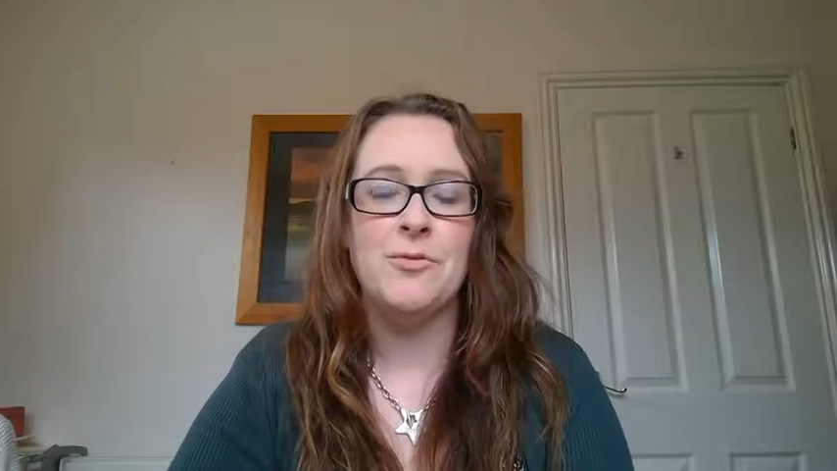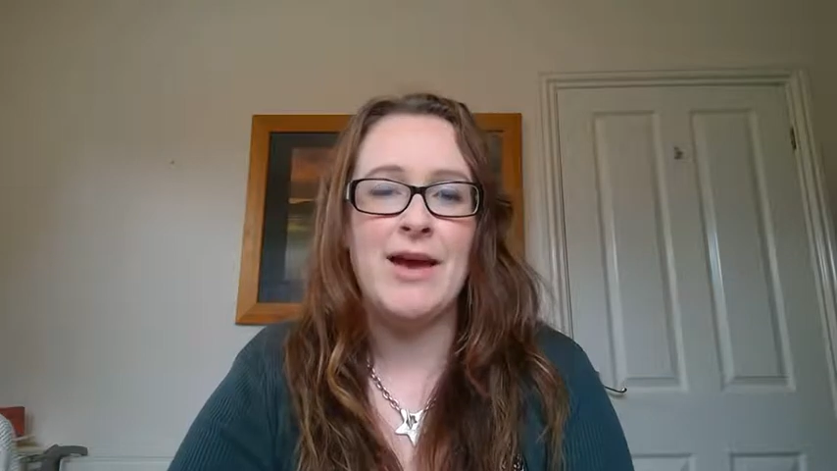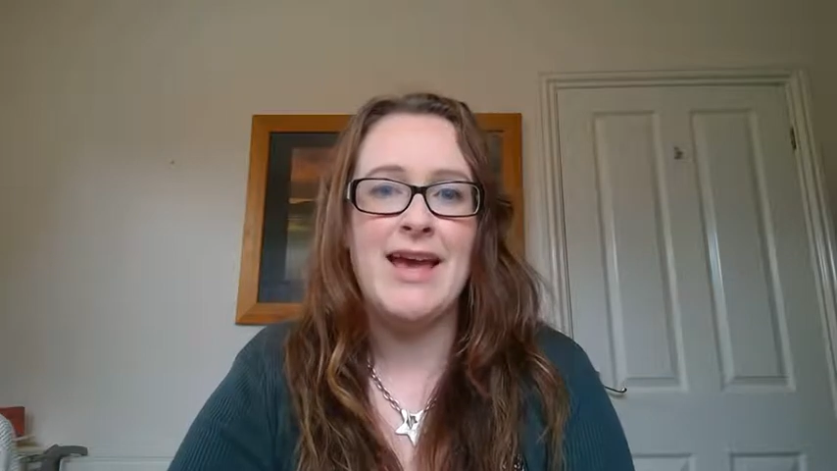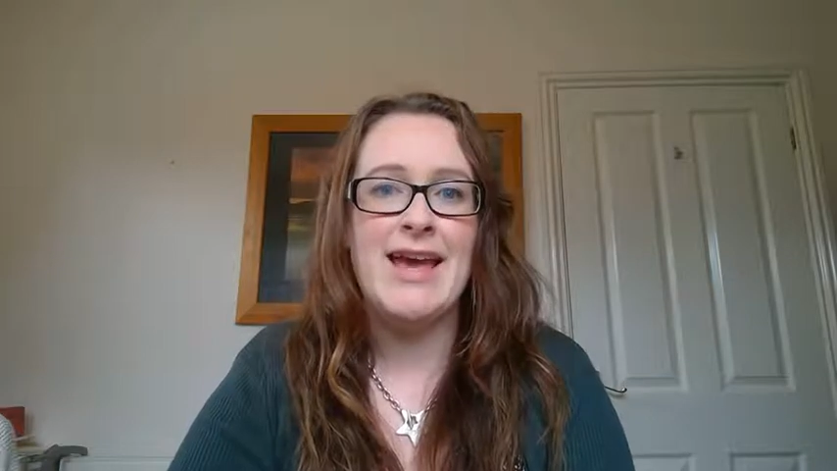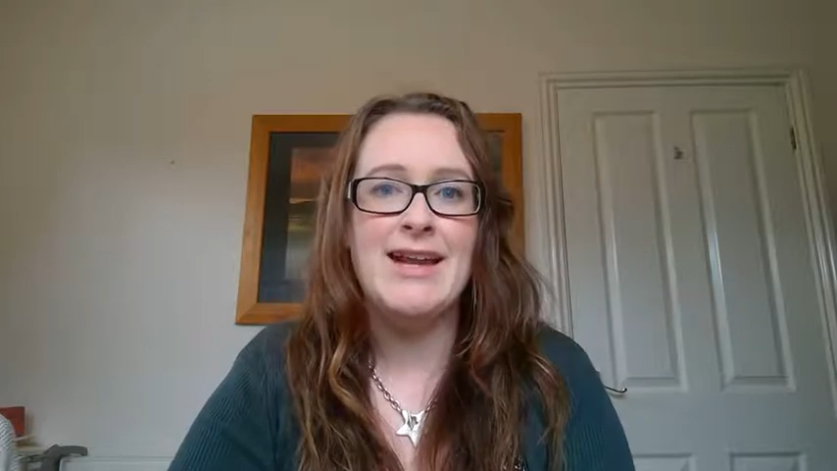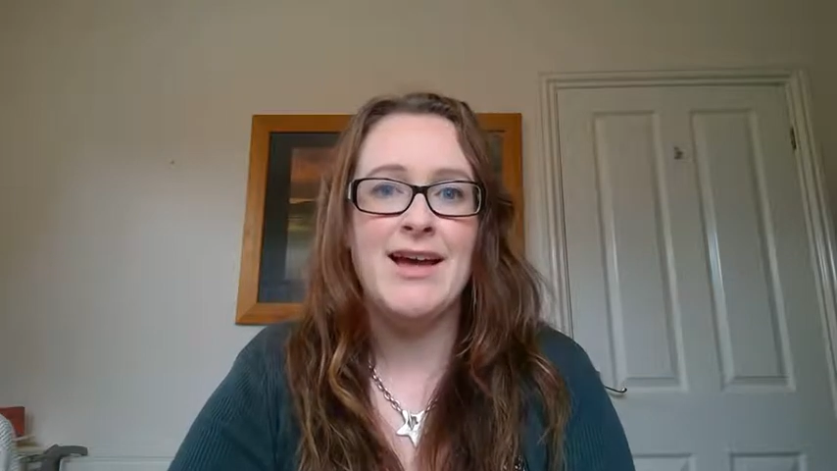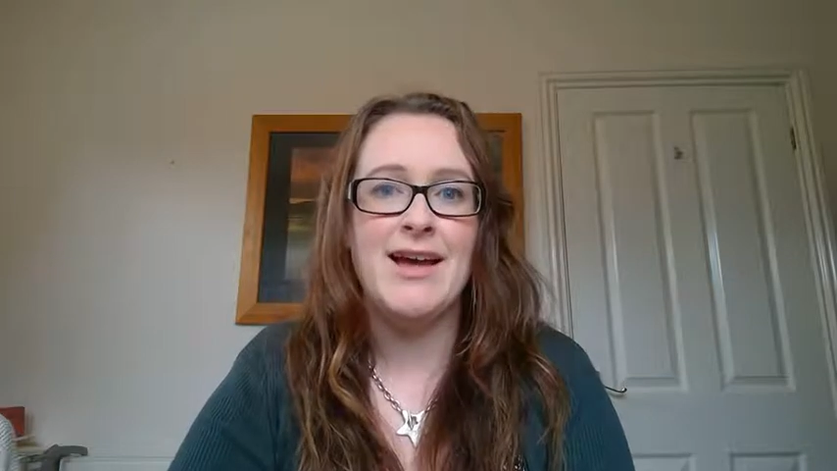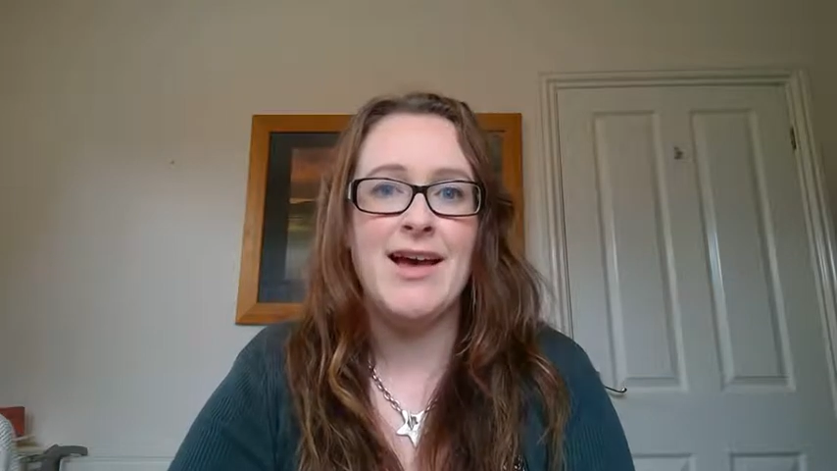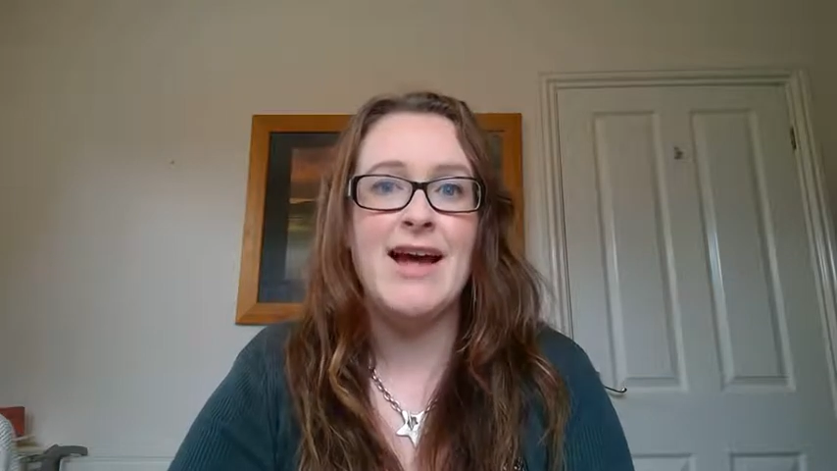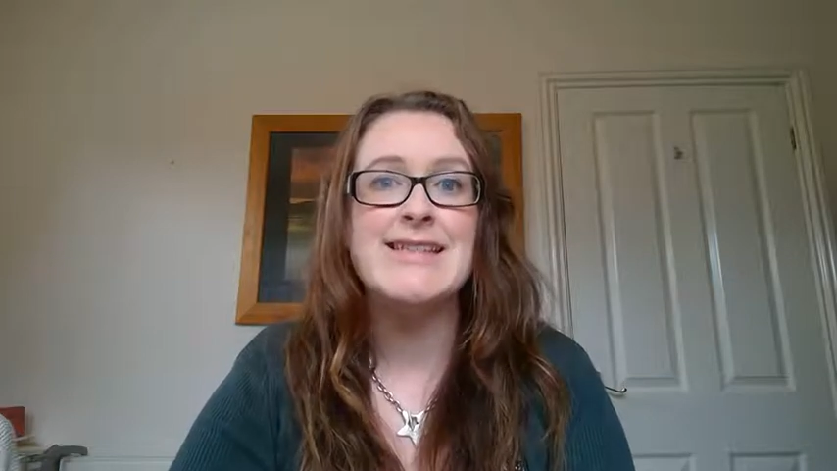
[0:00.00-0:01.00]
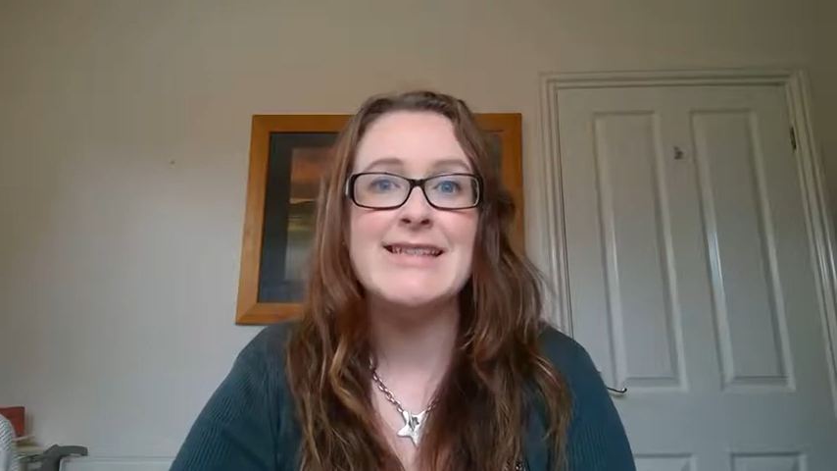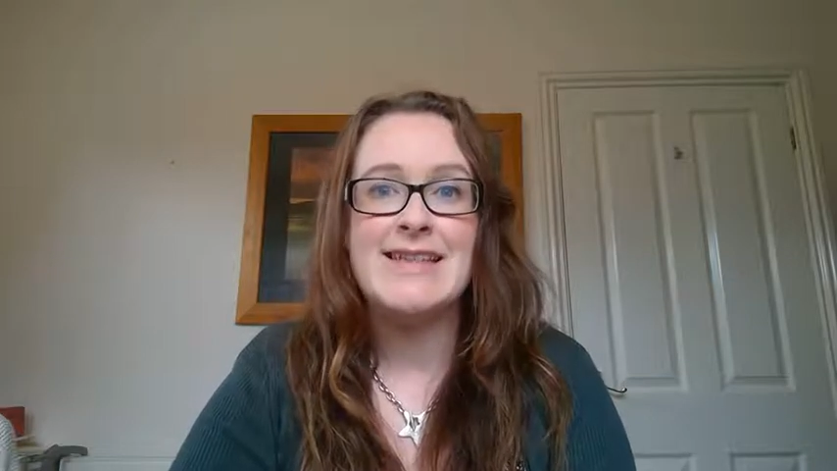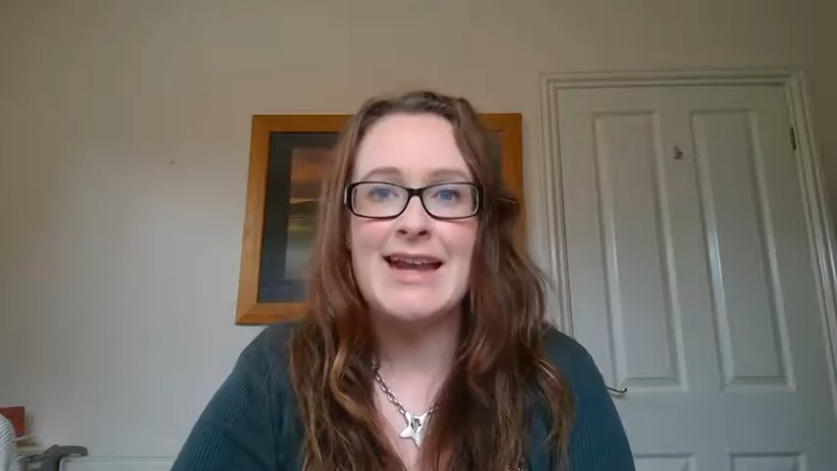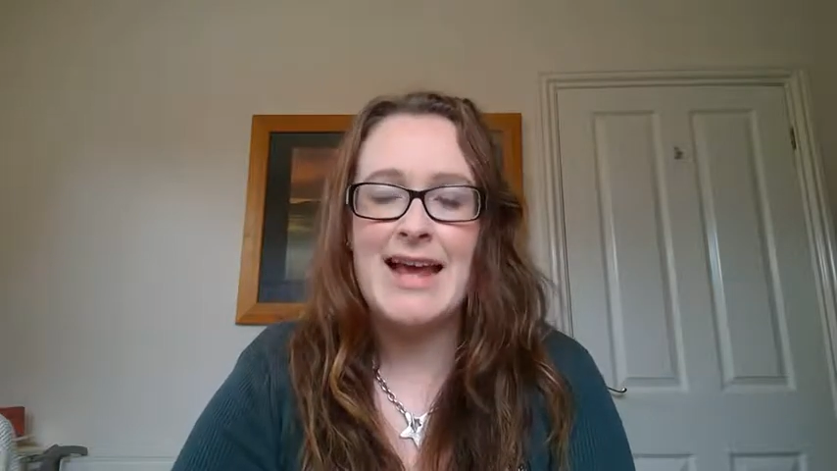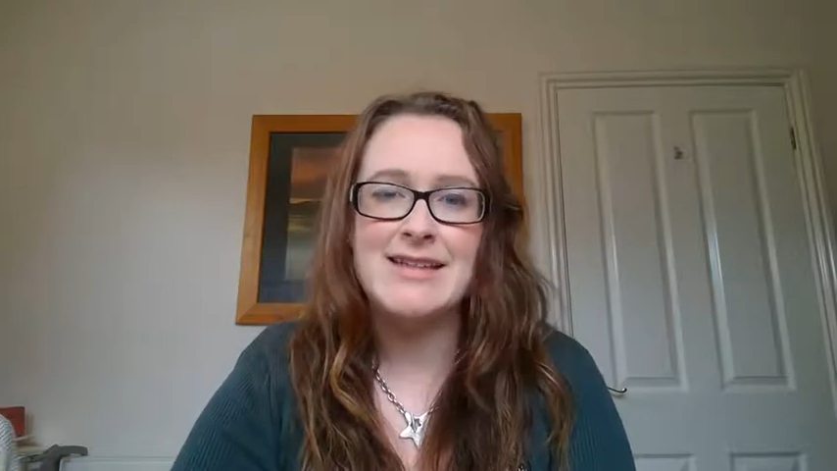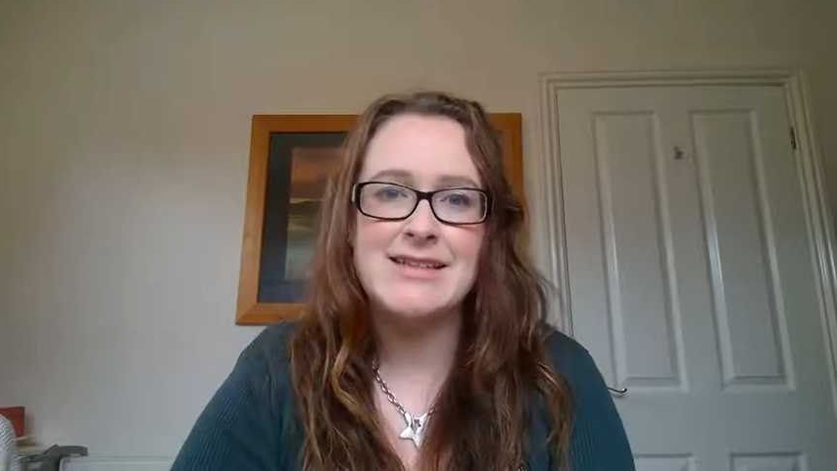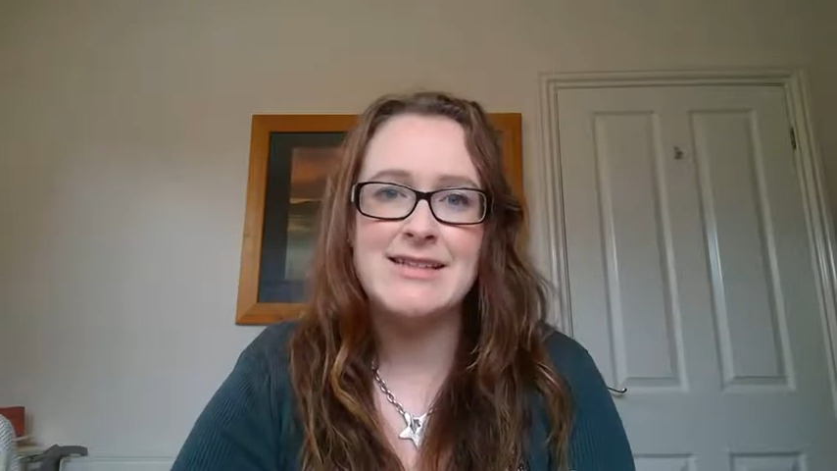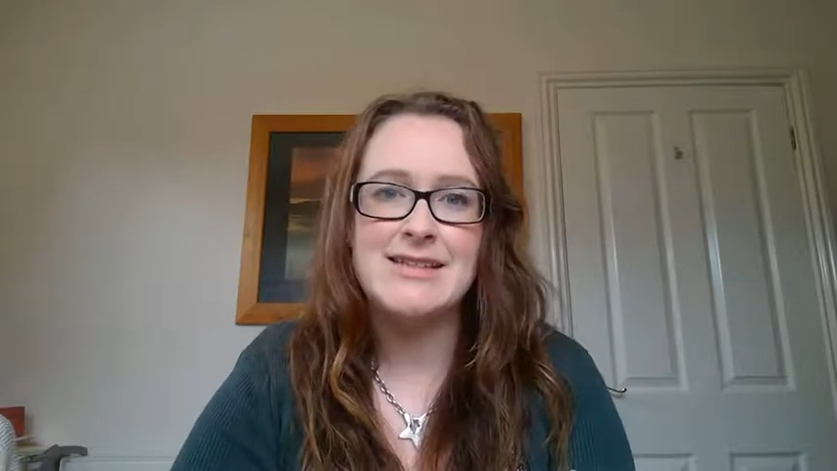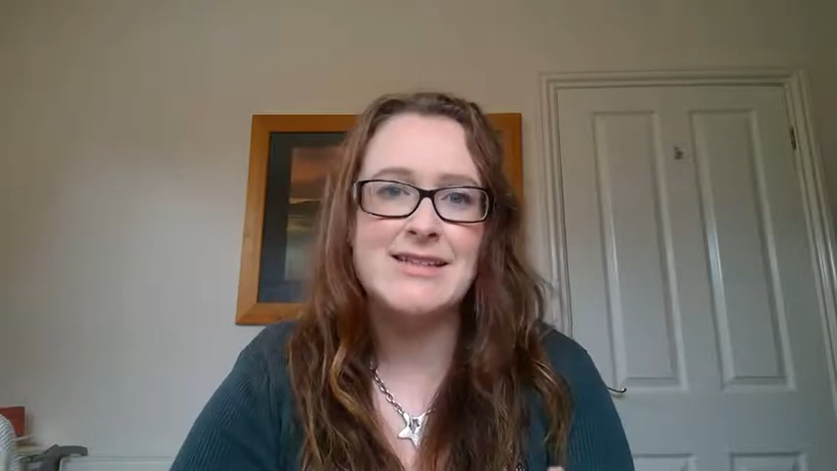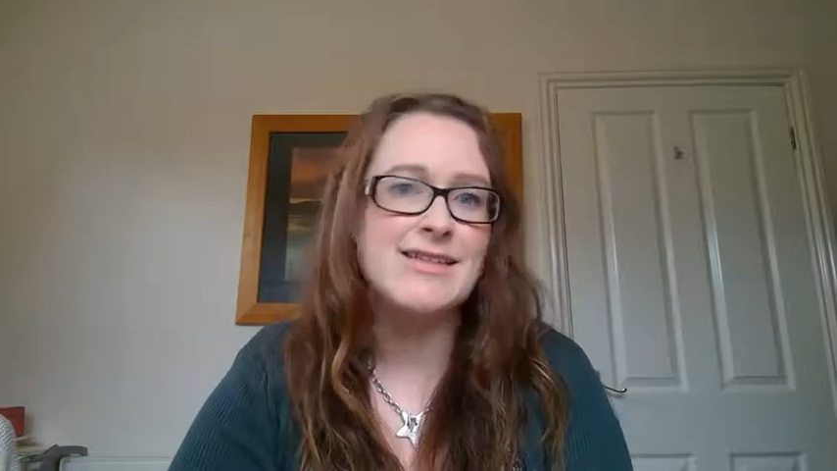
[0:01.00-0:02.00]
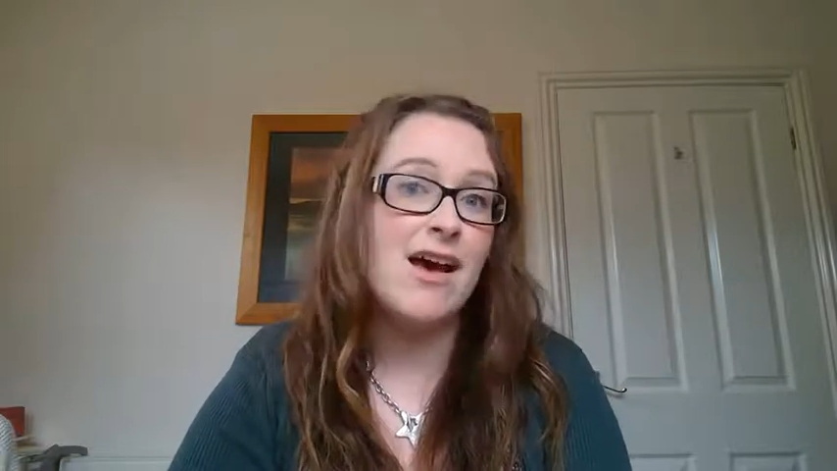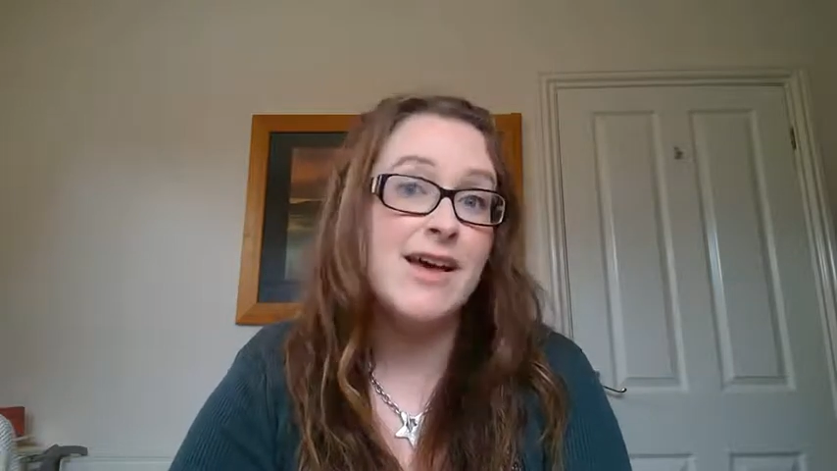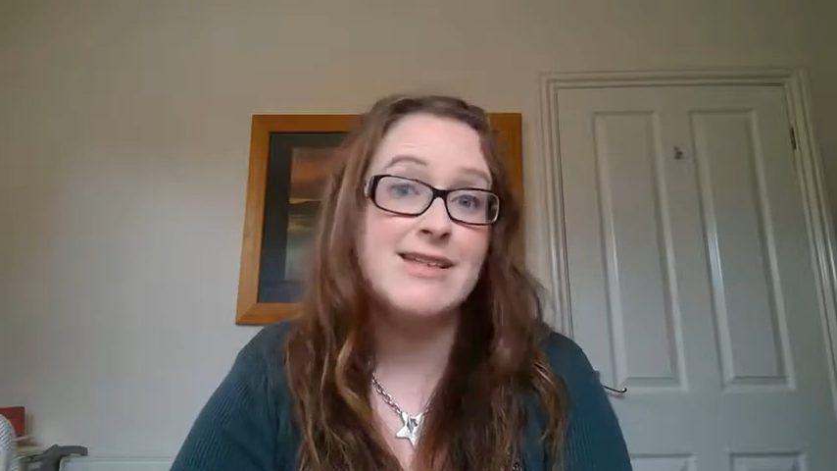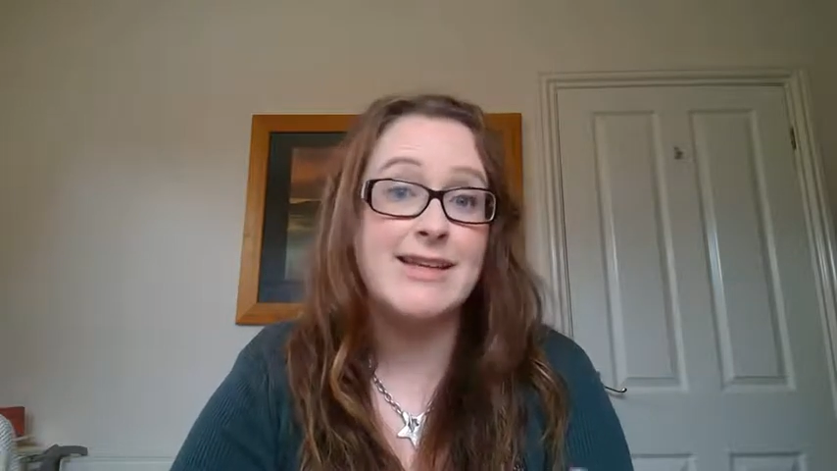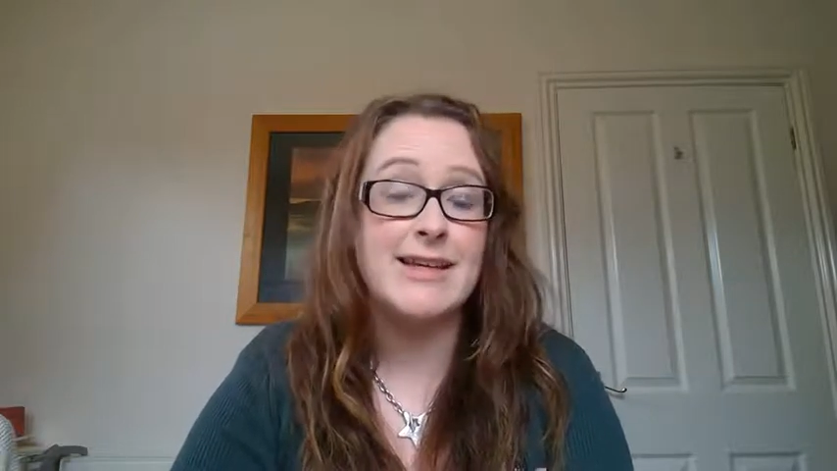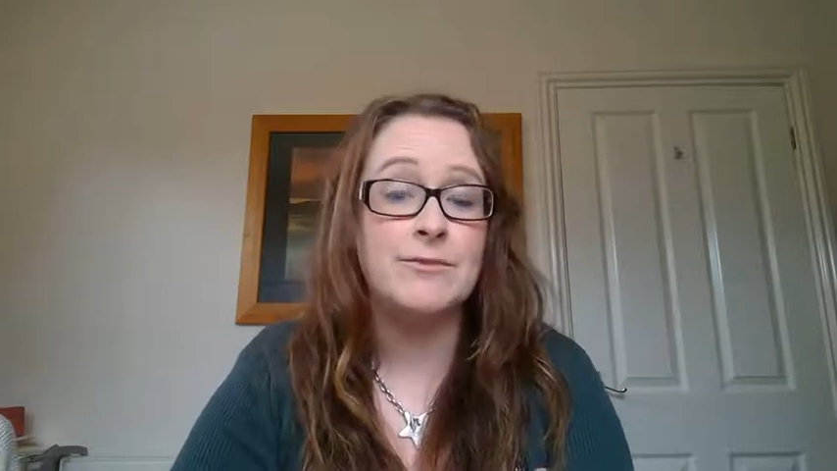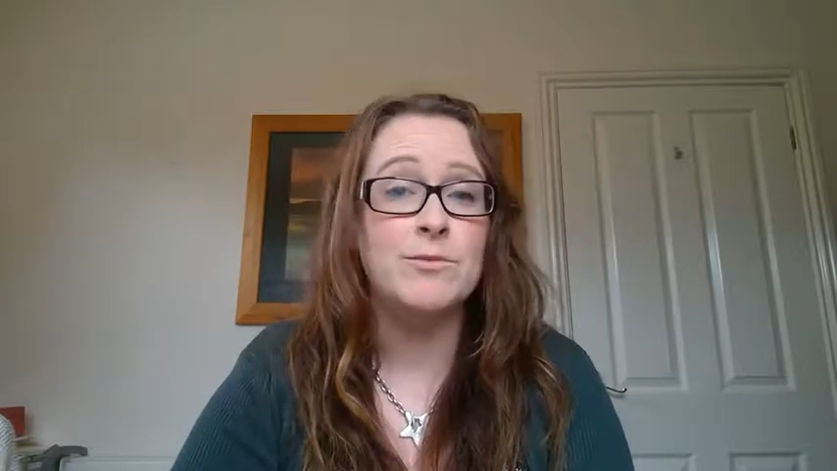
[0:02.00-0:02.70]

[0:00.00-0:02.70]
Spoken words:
we're in a disconnected society,